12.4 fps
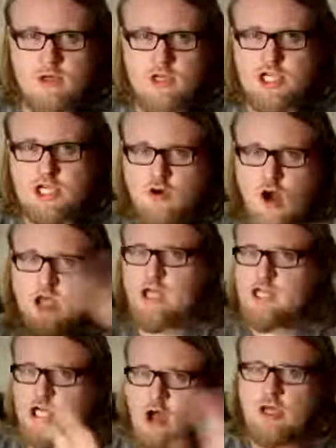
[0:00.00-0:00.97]
struck a
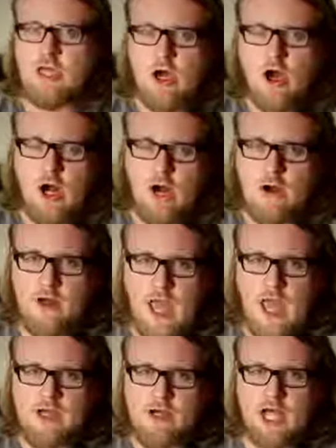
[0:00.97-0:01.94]
junkyard and